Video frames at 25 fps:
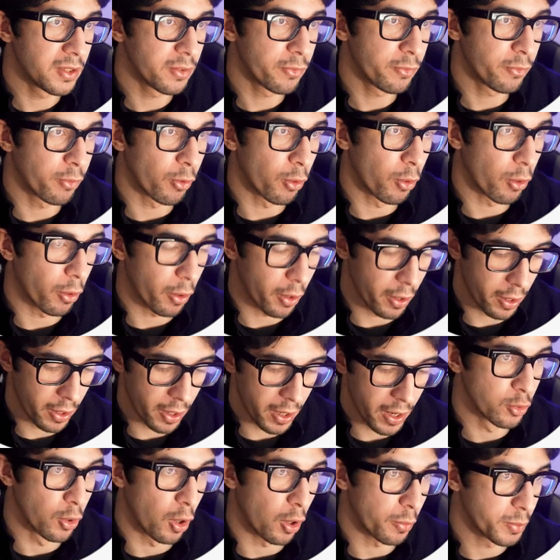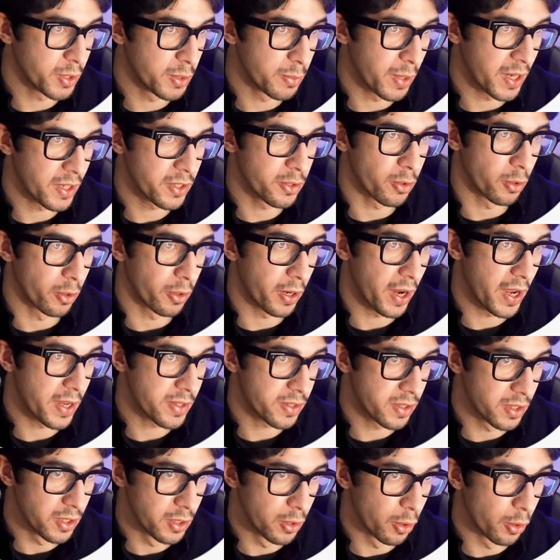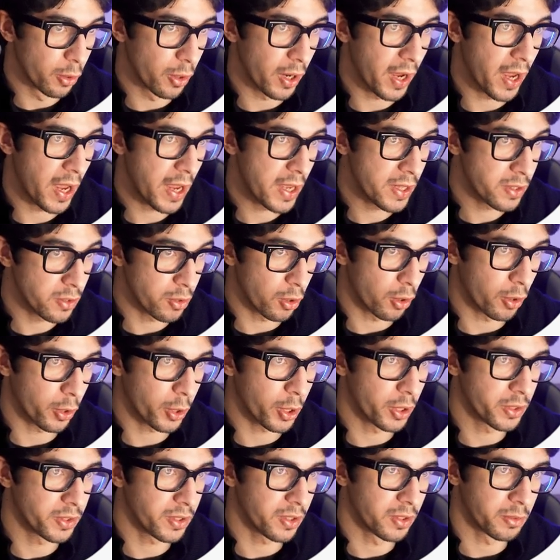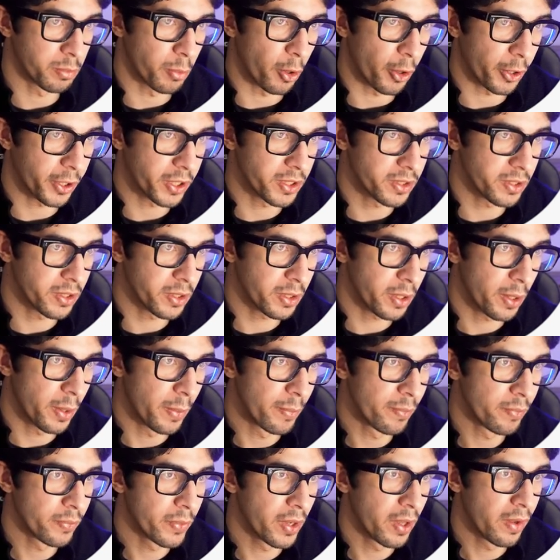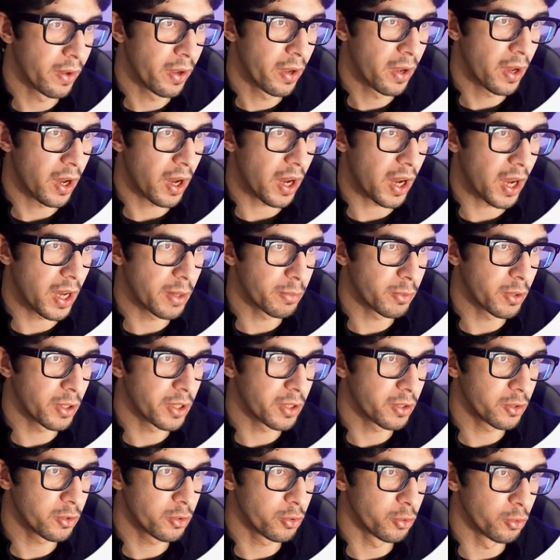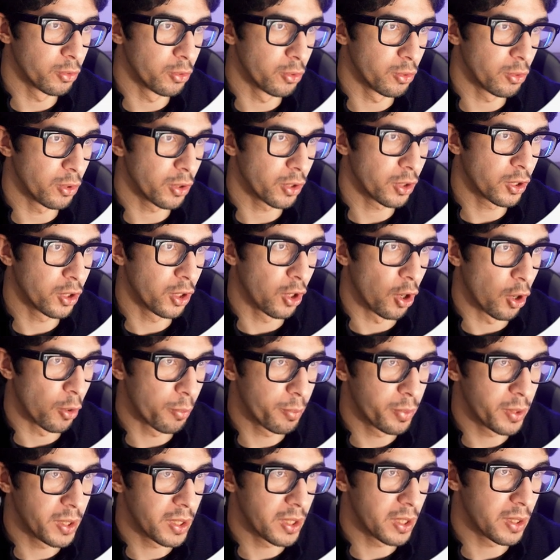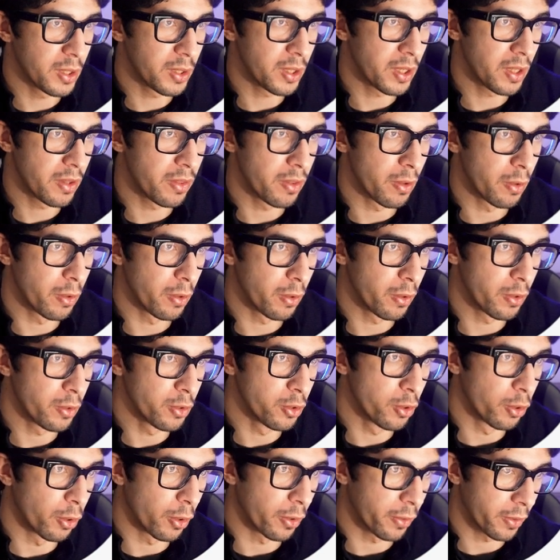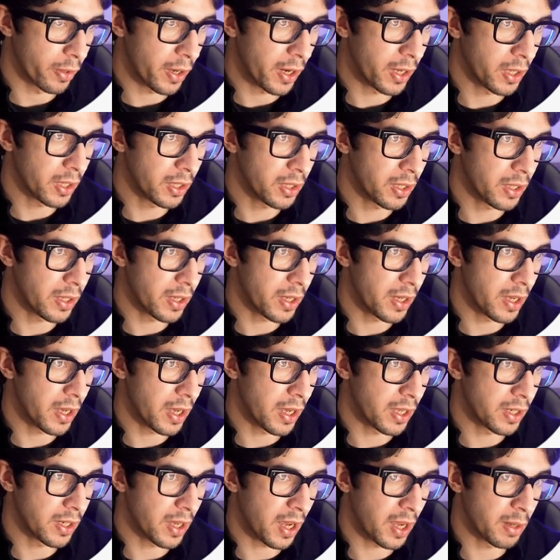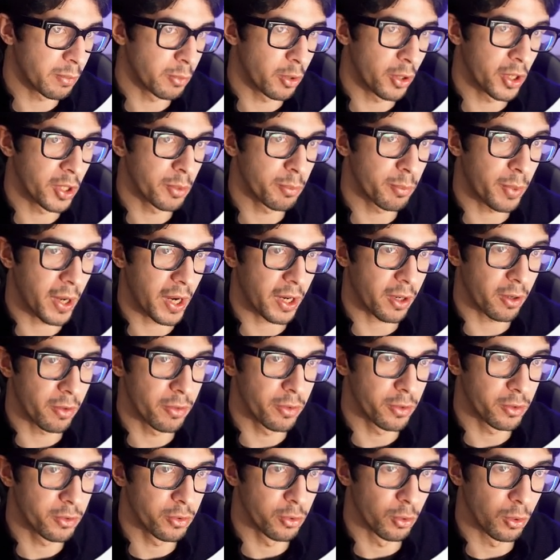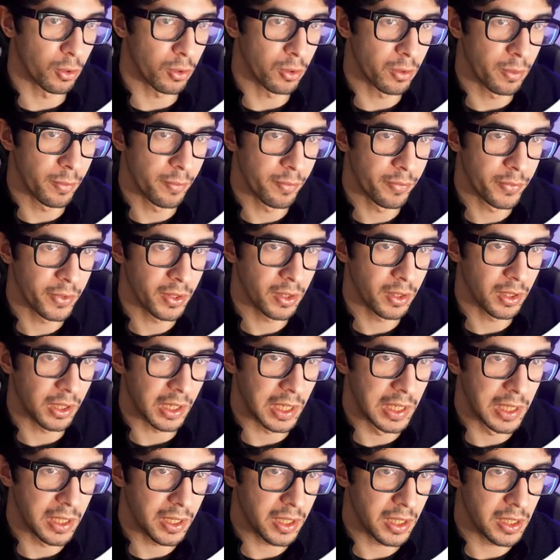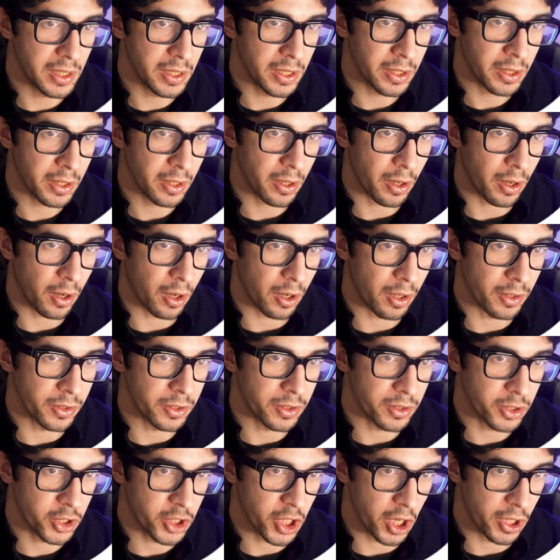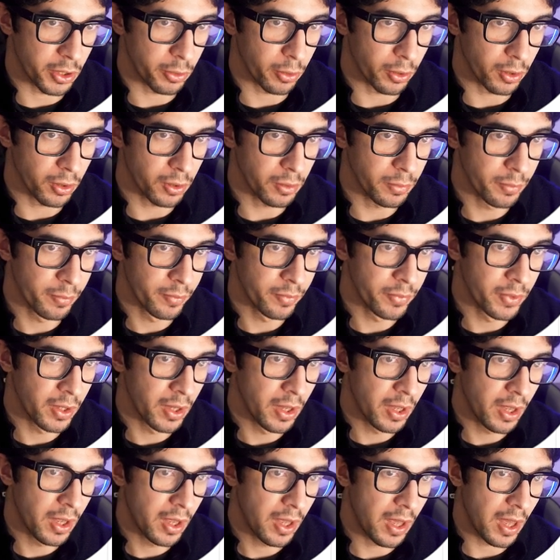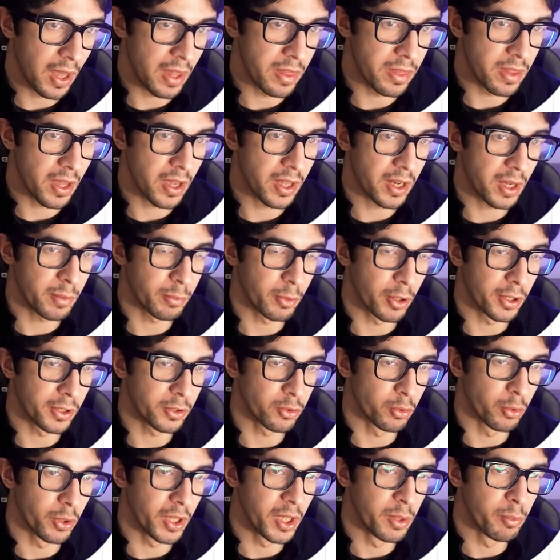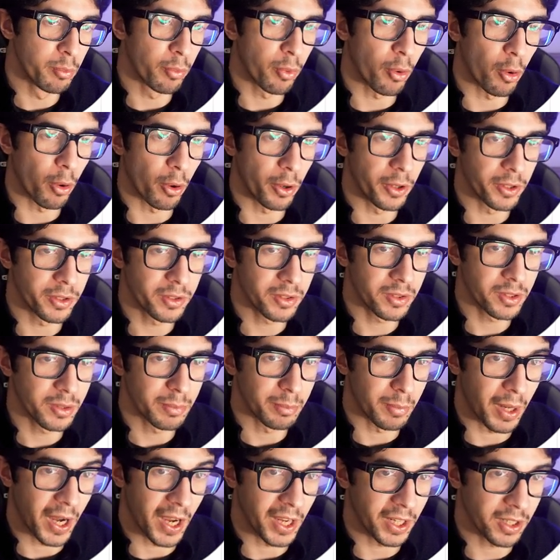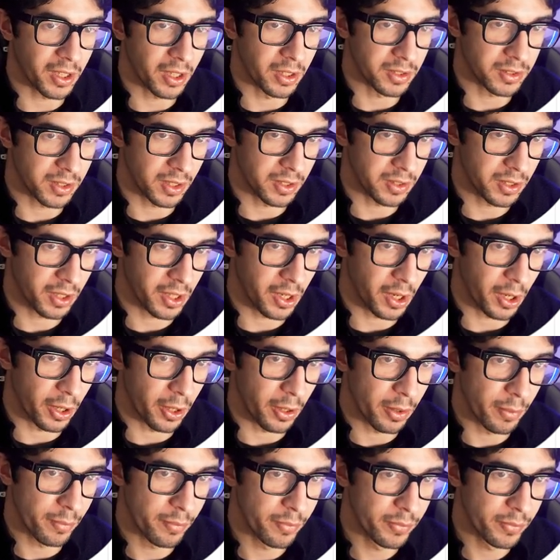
to optimize your SEO and your content marketing. I'm going to copy the URL and I'm going back on the tool, clicking on general, and then I'm going to import my content here.